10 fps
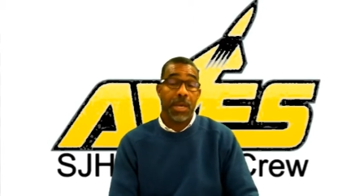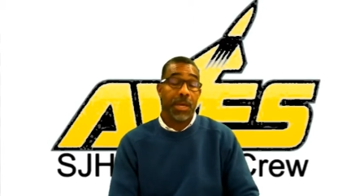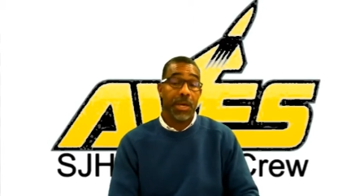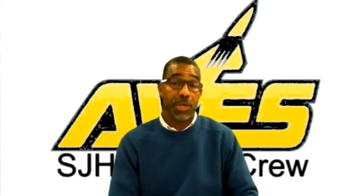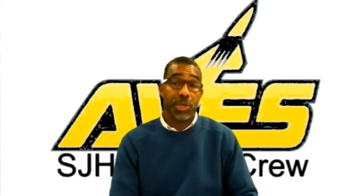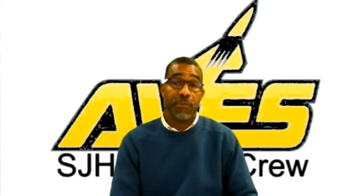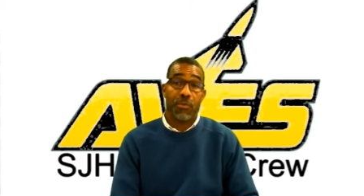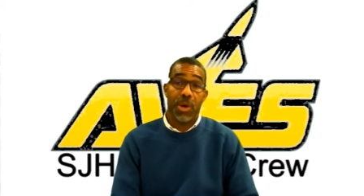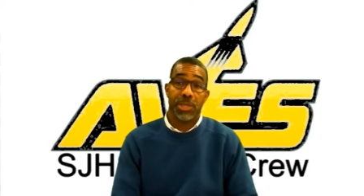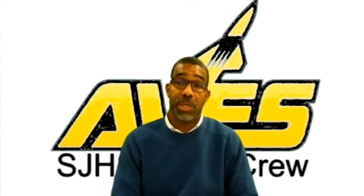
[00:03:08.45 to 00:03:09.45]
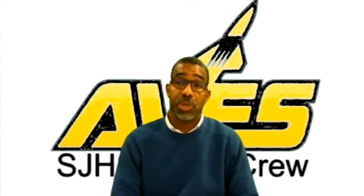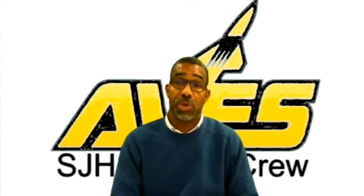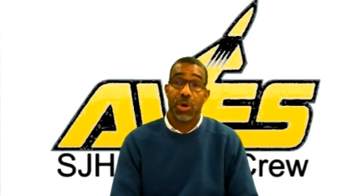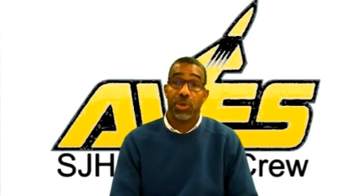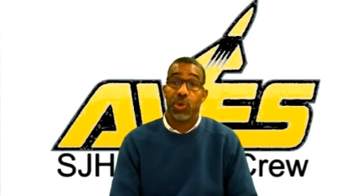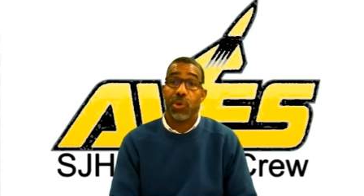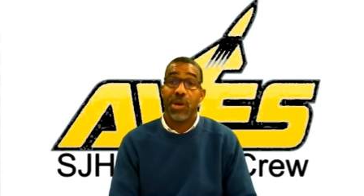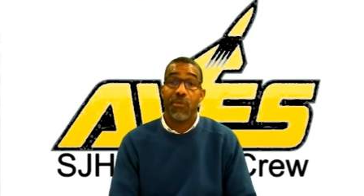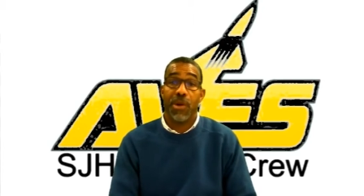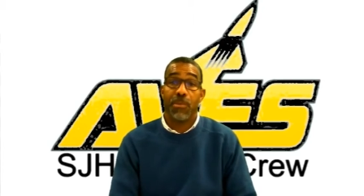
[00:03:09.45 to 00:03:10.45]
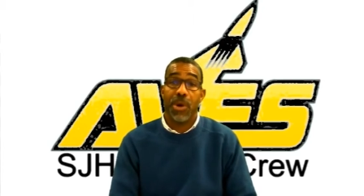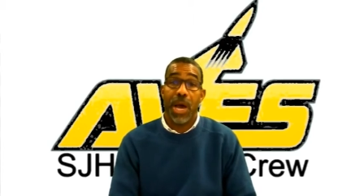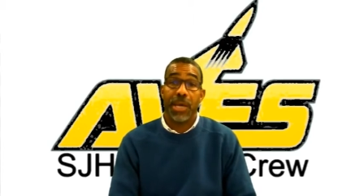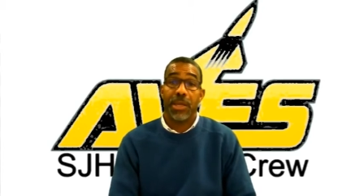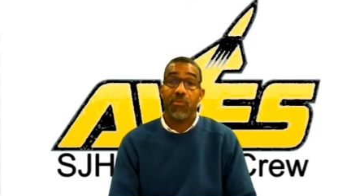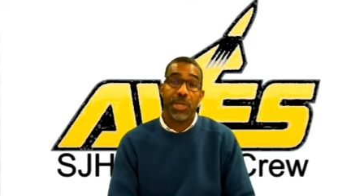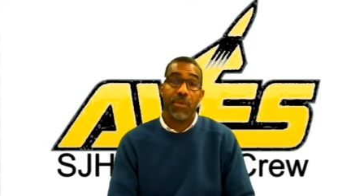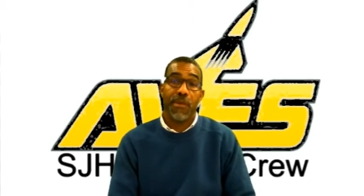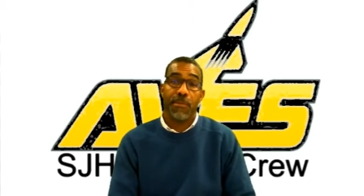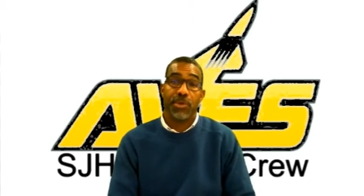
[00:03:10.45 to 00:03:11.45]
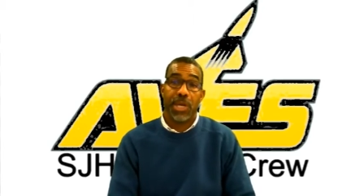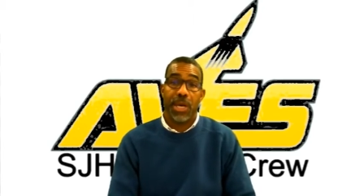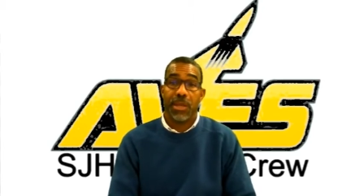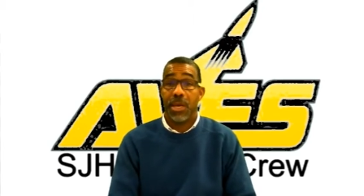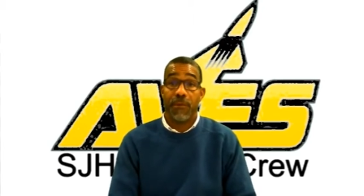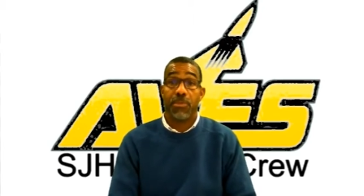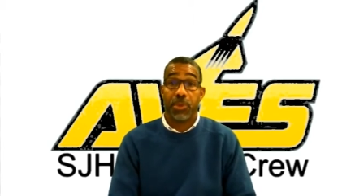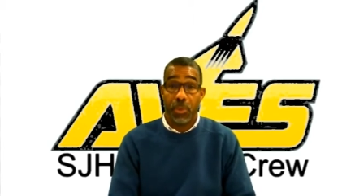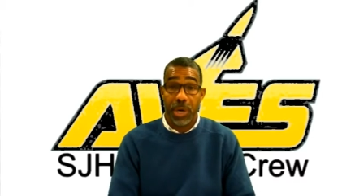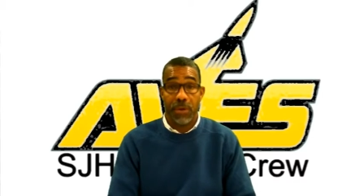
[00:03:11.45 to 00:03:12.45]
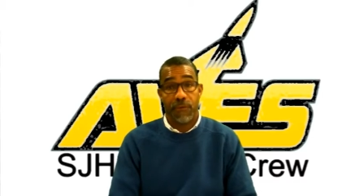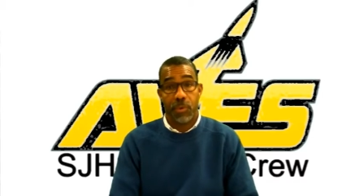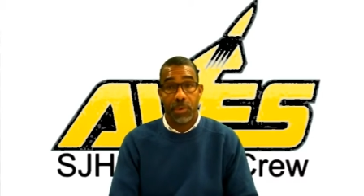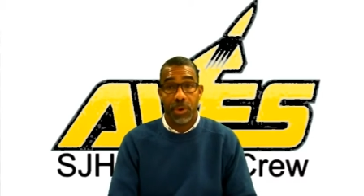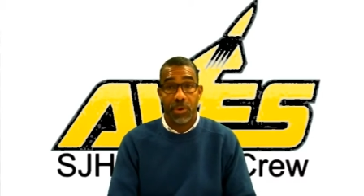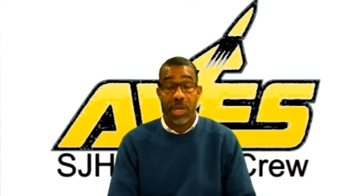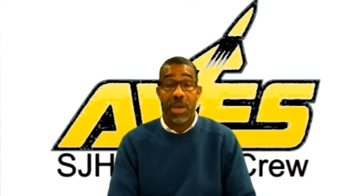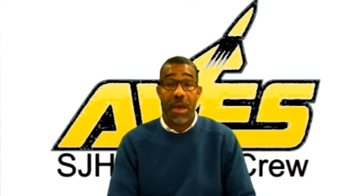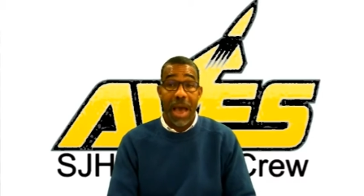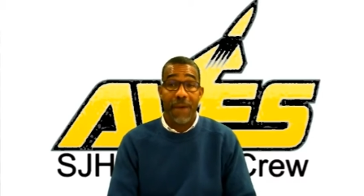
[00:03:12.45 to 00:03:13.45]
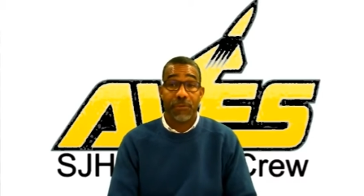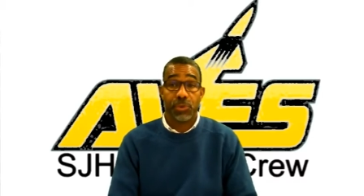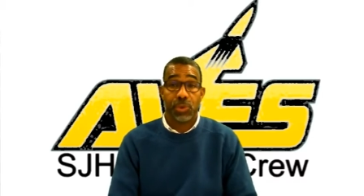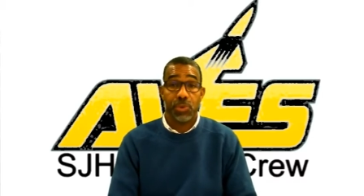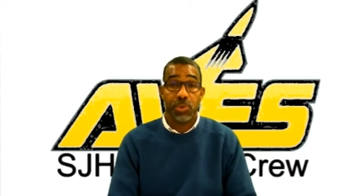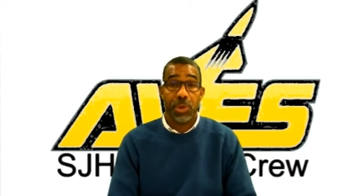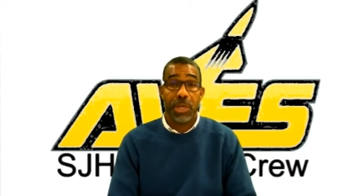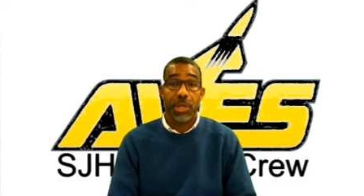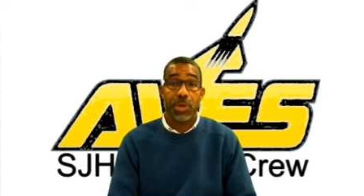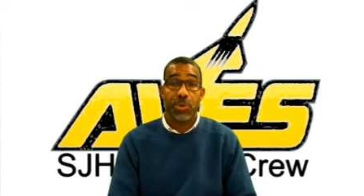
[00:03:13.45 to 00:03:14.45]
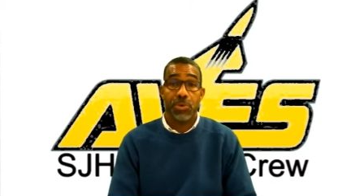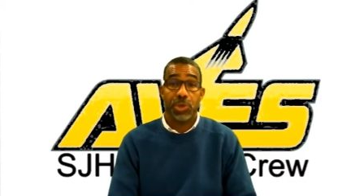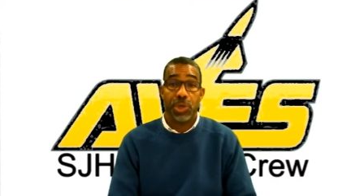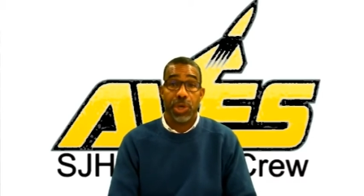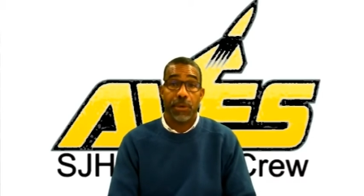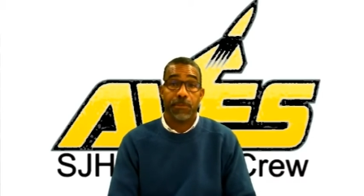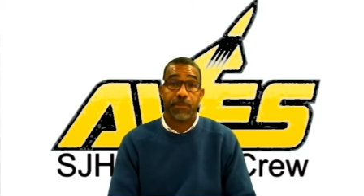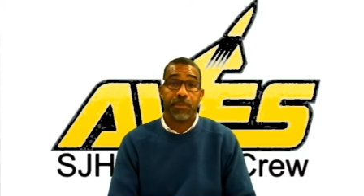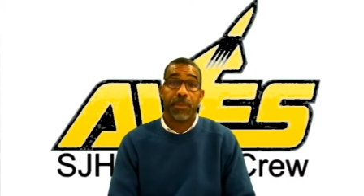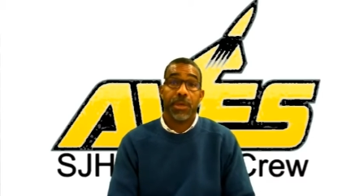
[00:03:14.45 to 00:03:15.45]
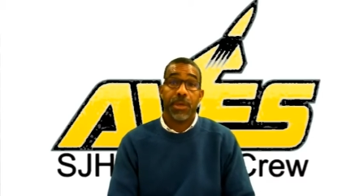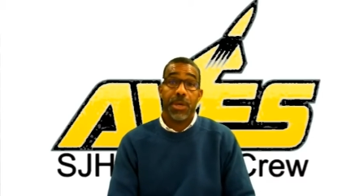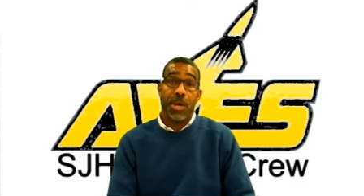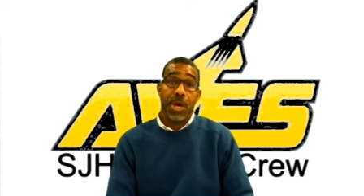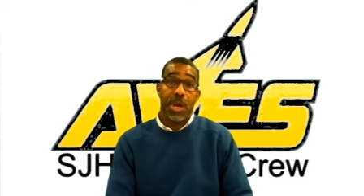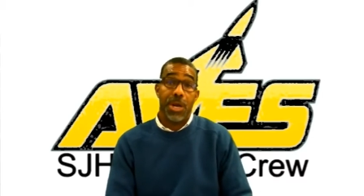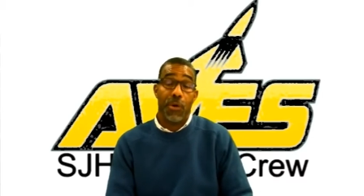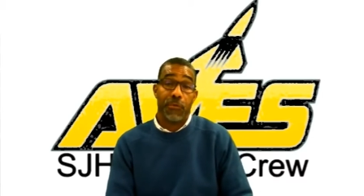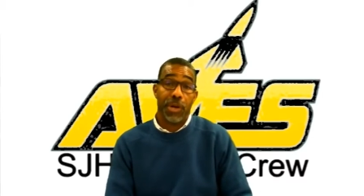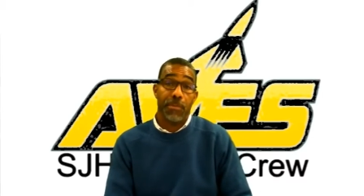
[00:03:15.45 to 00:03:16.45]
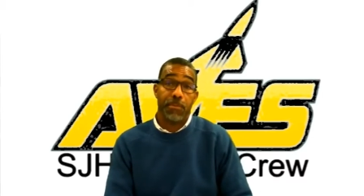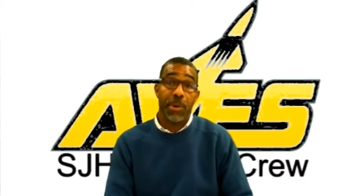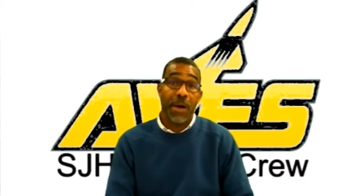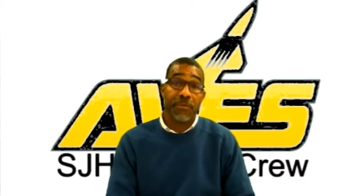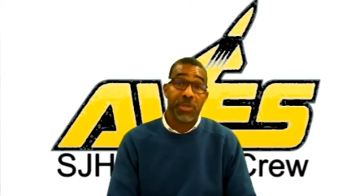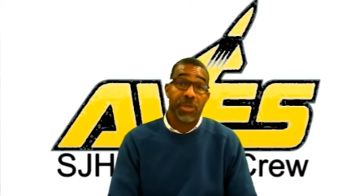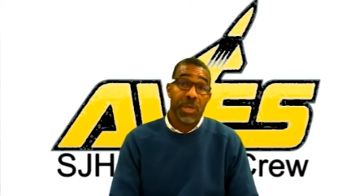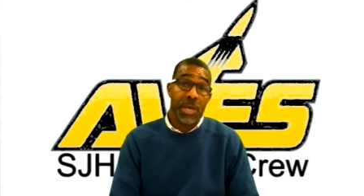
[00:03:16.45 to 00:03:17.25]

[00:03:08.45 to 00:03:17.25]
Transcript: Conditioning for wrestling starts on November 9th and November 10th from 3 to 4.30 after school in the new gym. And don't forget Puffs.